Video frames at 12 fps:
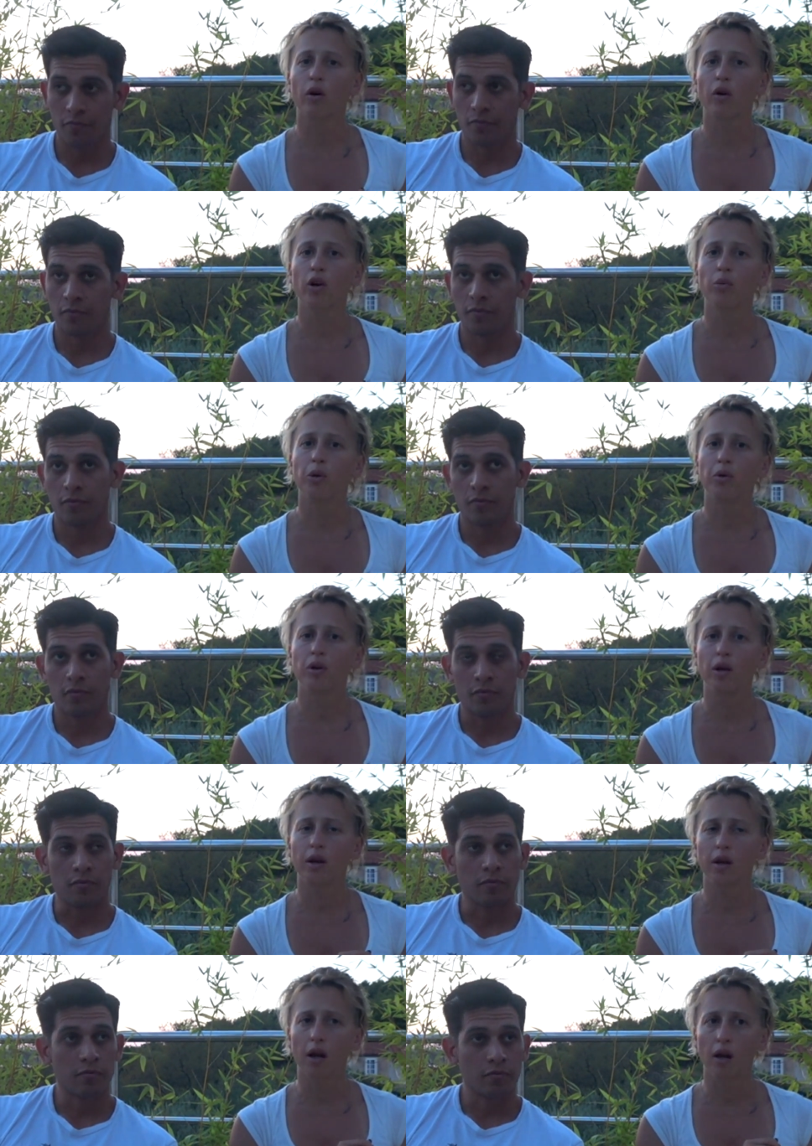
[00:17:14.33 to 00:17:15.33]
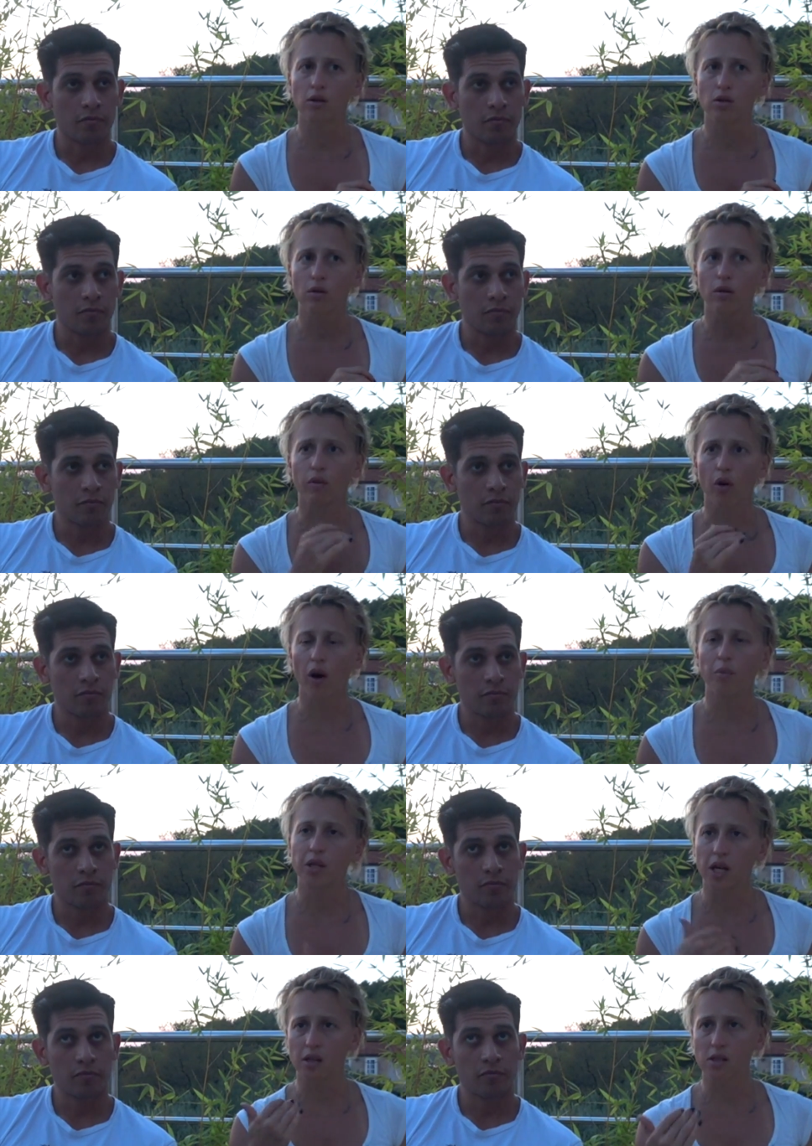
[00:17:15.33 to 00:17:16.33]
Speaker 1: grow community and to grow
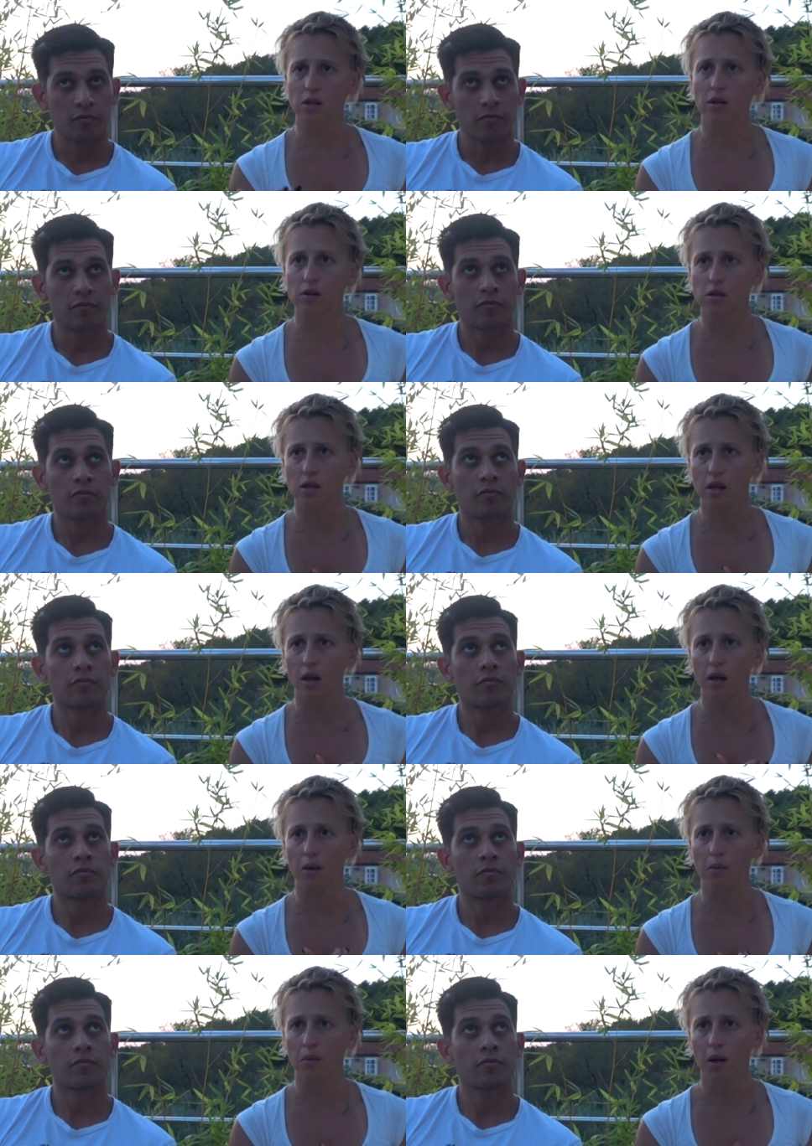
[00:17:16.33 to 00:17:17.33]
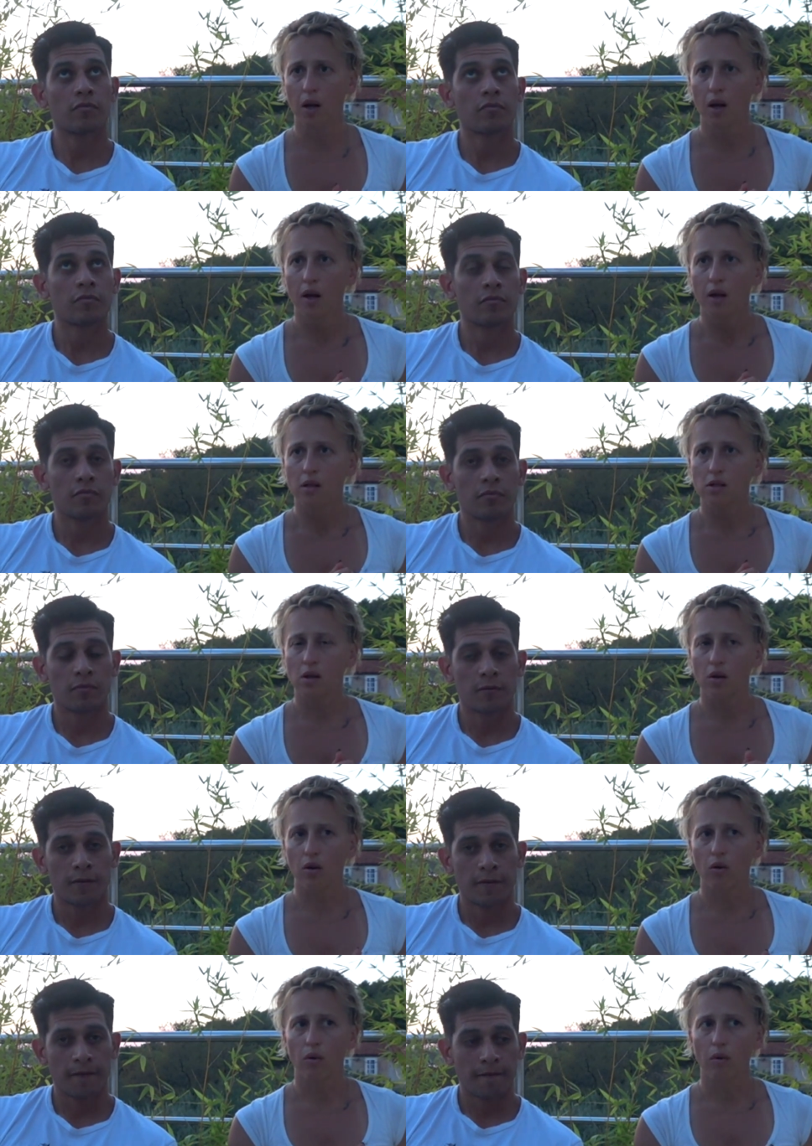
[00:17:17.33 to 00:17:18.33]
up dancers. Um,
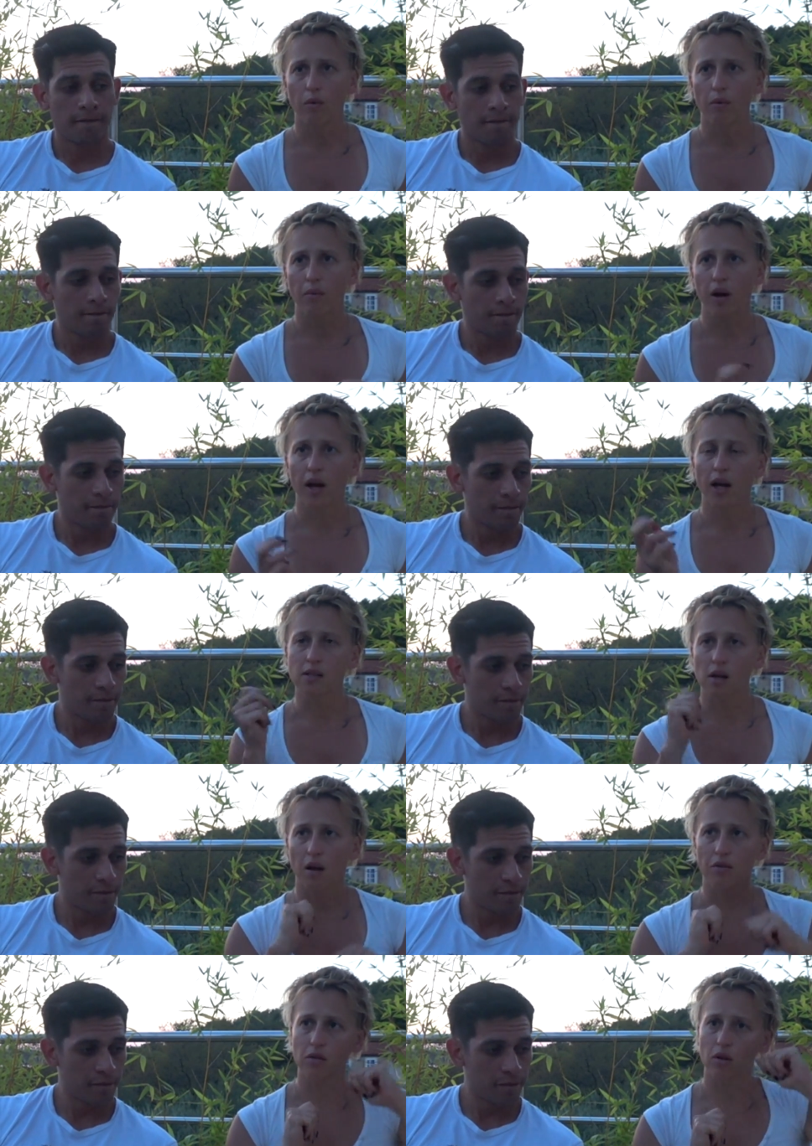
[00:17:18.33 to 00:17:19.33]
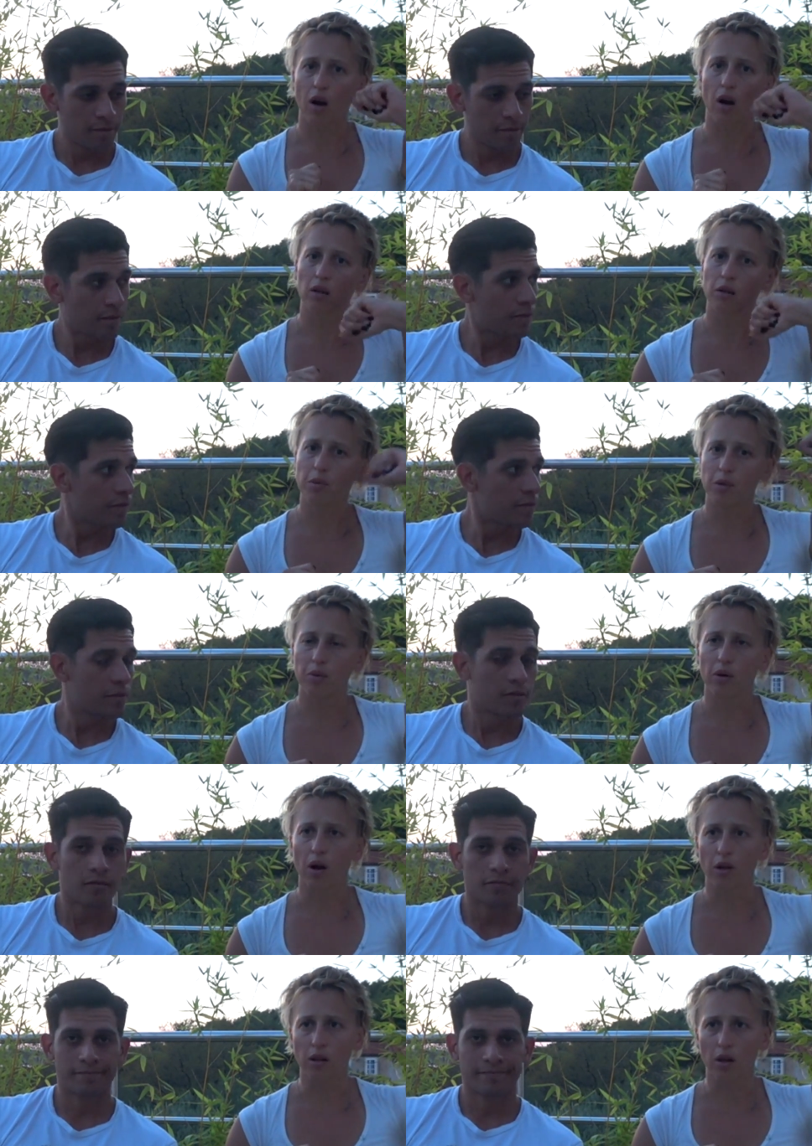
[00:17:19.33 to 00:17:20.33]
so my hat's off to all the people,
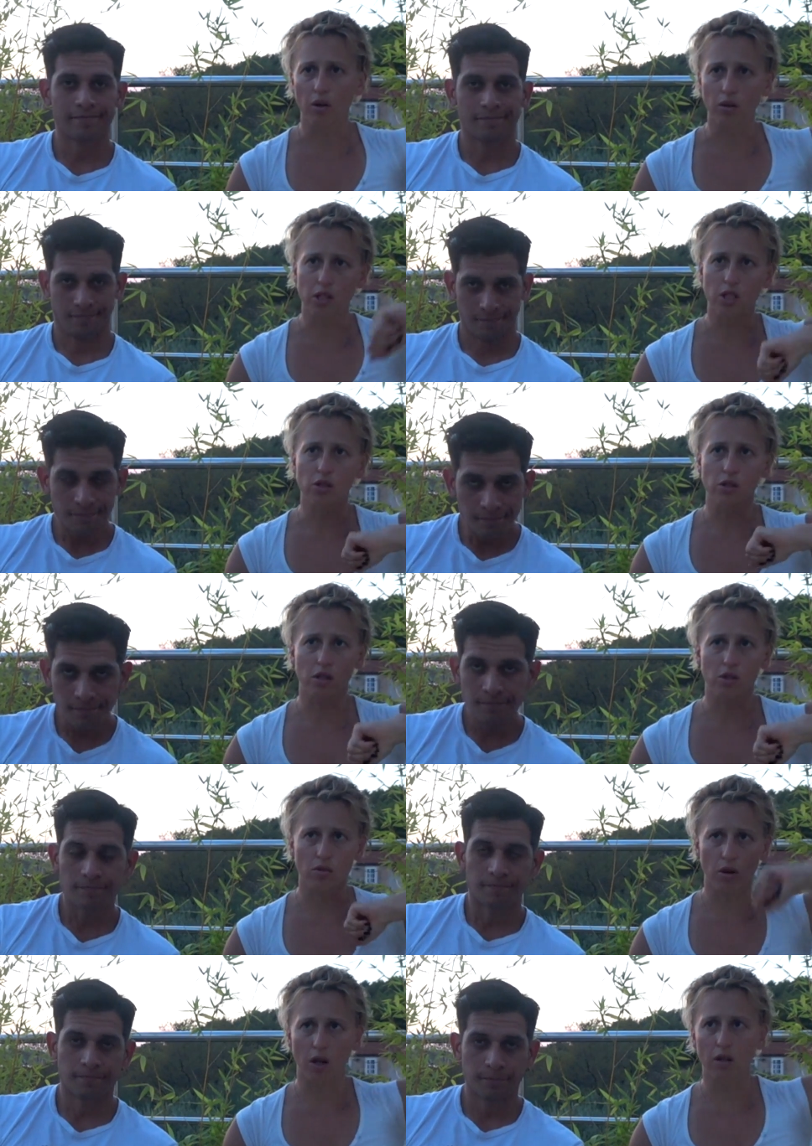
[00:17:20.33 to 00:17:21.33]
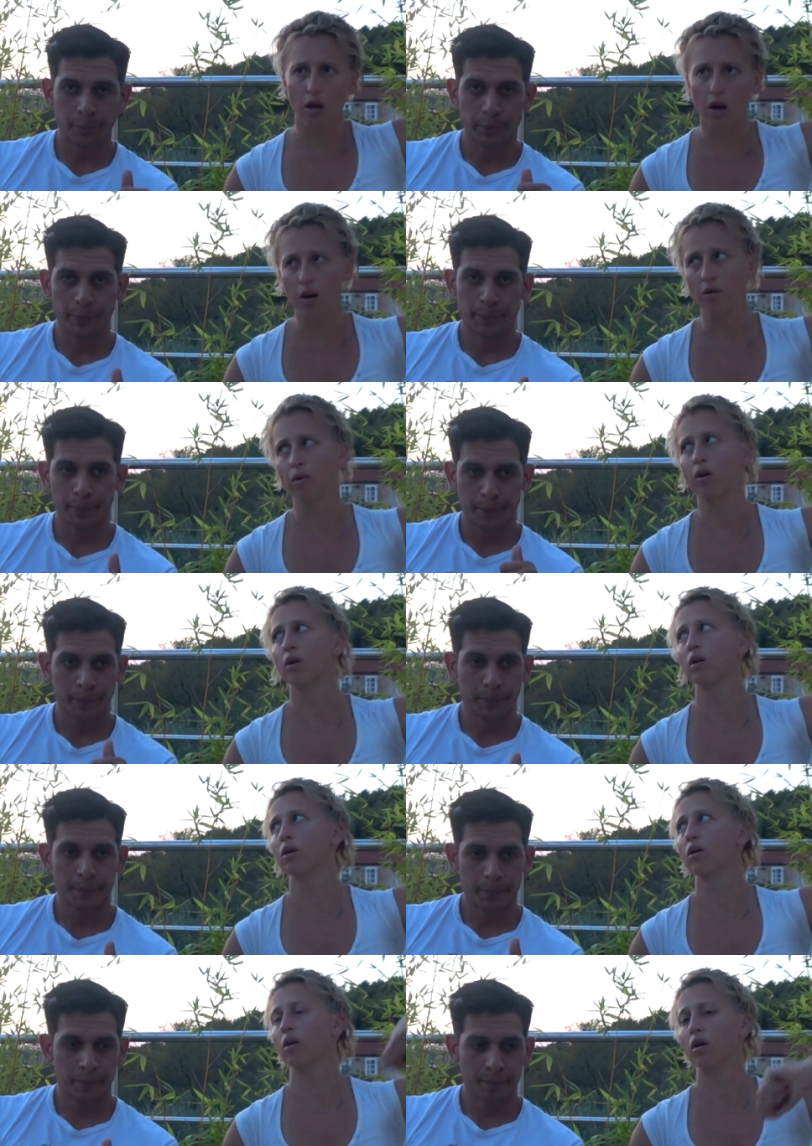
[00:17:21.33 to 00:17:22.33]
all the local teachers that do all the hard
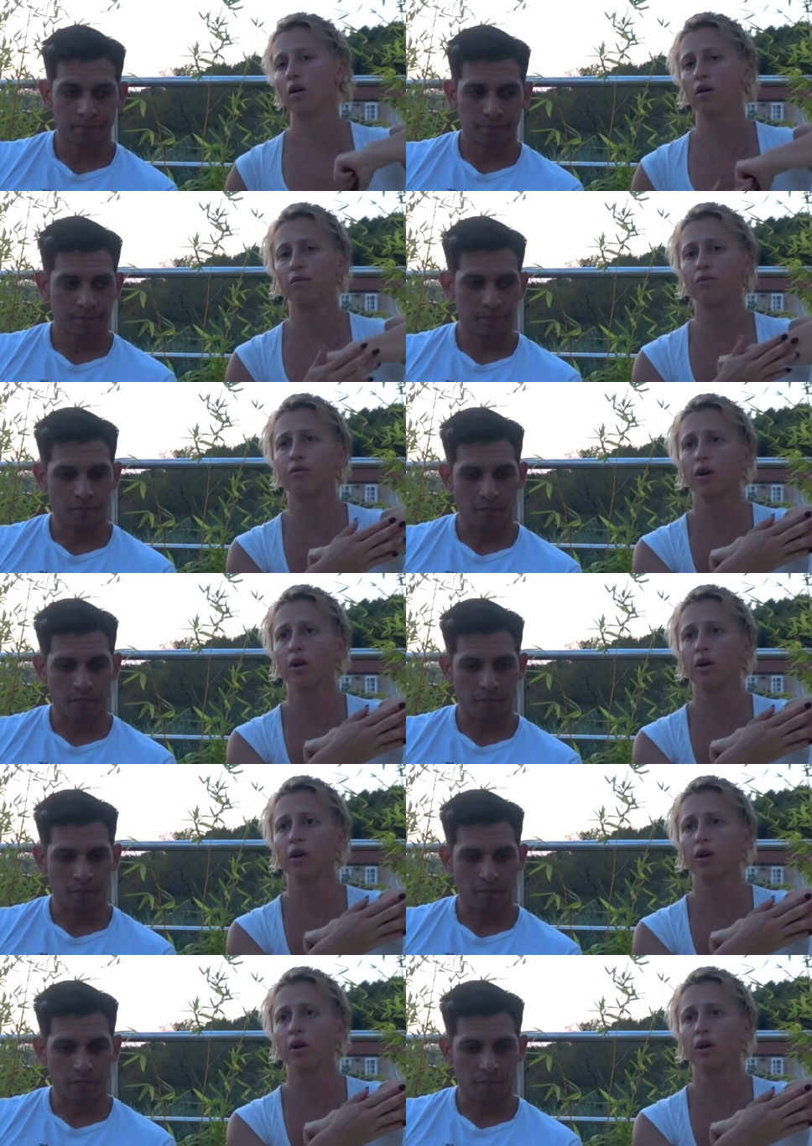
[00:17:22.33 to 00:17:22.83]
work of,